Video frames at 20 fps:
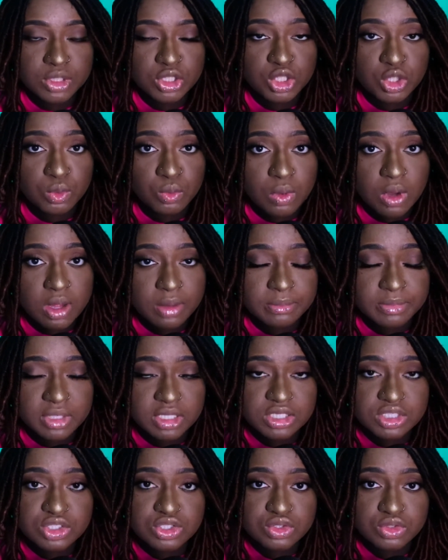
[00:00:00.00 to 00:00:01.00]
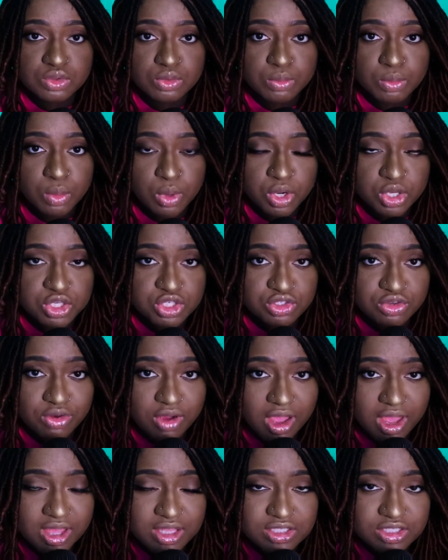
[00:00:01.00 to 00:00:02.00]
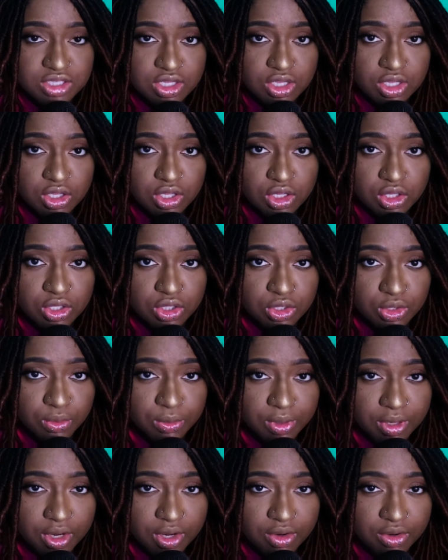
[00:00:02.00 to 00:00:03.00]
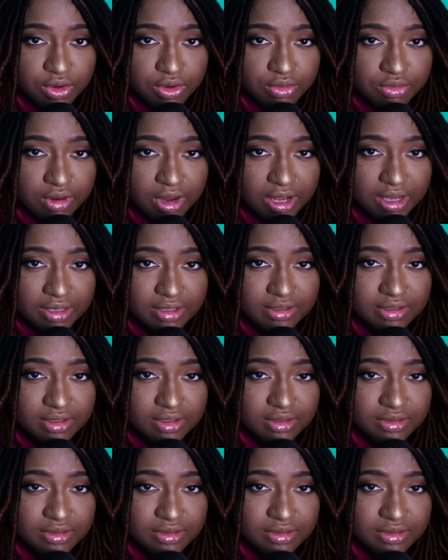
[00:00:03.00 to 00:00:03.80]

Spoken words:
You want me to moisturize your hair, correct?